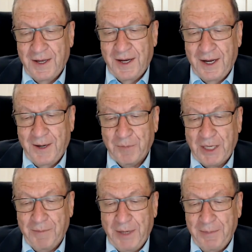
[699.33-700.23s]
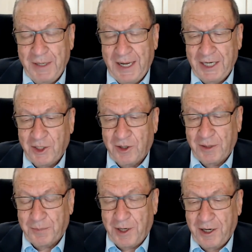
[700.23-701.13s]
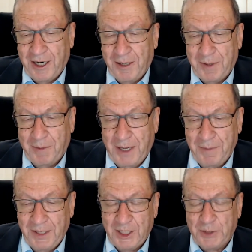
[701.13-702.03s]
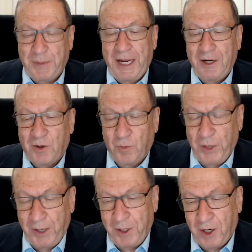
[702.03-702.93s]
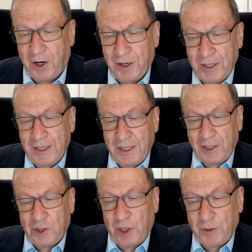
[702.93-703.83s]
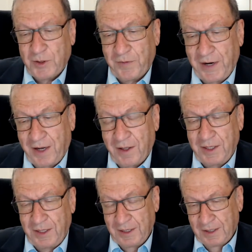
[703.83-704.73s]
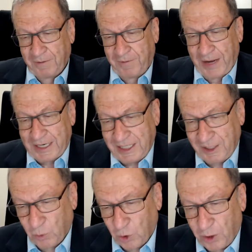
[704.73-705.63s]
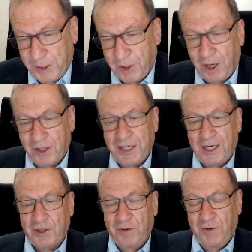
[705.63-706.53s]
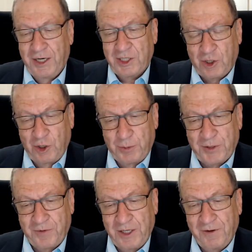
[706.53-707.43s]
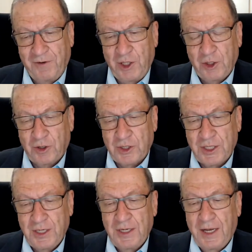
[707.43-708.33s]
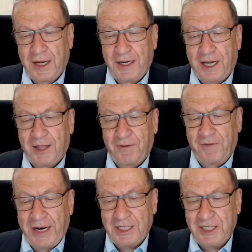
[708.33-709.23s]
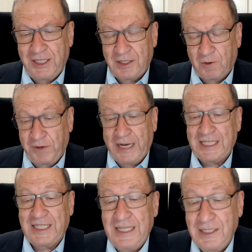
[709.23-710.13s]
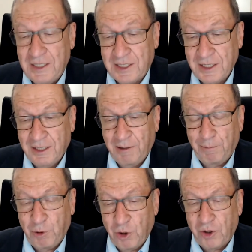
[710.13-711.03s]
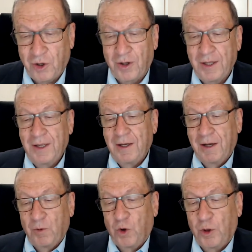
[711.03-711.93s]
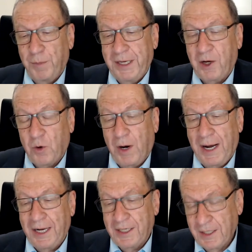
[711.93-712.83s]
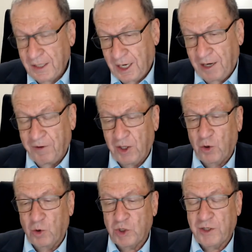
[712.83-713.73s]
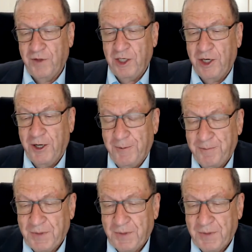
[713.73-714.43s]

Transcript: And maybe later on the program, I'll maybe expand on where we are in terms of how the vaccine will be rolled out to various groups of individuals, and how the vaccines, or vaccines in plural, will be acquired over the course of the year.